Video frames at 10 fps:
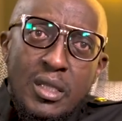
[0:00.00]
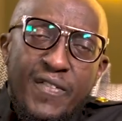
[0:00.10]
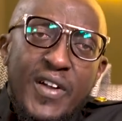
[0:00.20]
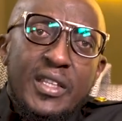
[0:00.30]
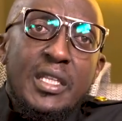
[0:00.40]
The
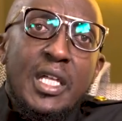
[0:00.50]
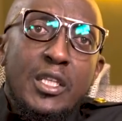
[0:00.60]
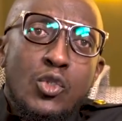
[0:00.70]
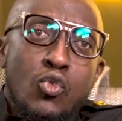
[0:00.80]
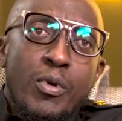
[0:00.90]
fact that there are
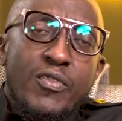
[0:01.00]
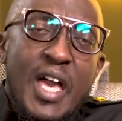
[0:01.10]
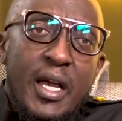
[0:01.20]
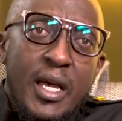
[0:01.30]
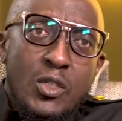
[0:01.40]
this group of
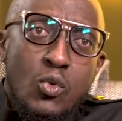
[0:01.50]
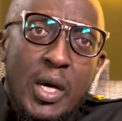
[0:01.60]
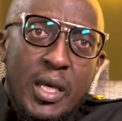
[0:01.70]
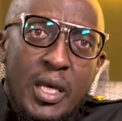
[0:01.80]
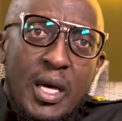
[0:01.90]
young guys who
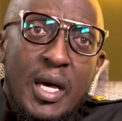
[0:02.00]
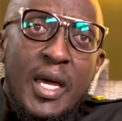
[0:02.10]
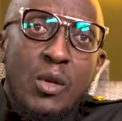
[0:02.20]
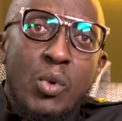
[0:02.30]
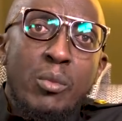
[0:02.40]
work here
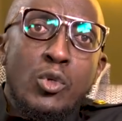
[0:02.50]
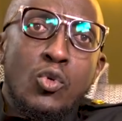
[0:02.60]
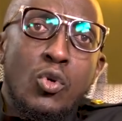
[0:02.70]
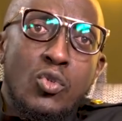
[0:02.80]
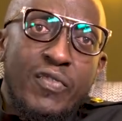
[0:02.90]
and we're able to go to